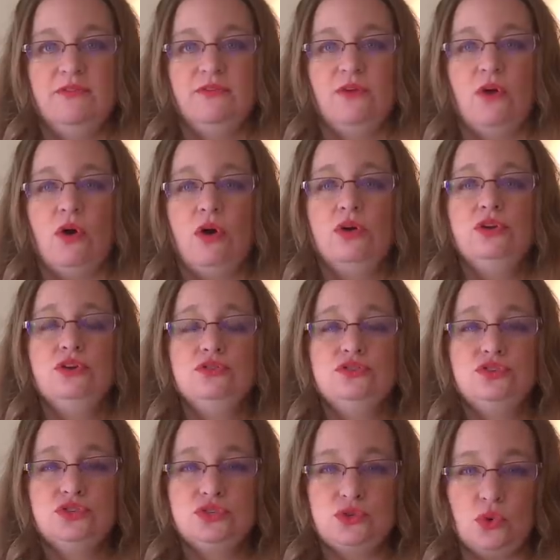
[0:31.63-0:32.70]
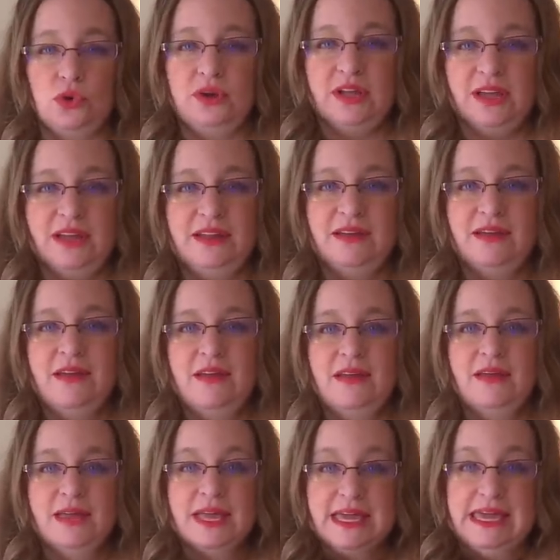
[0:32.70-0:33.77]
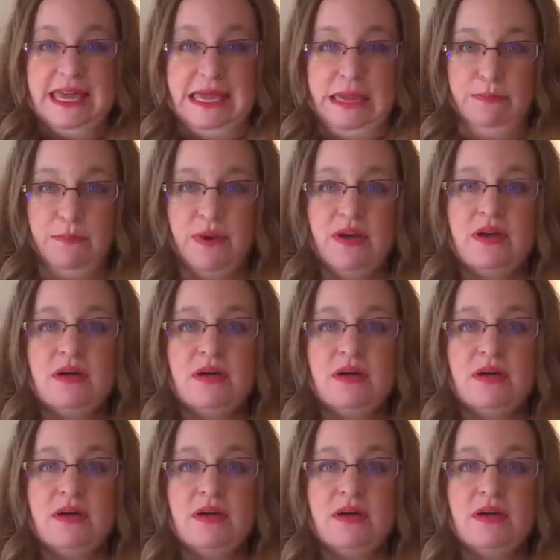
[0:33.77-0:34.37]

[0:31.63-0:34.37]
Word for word: for all your sorted keep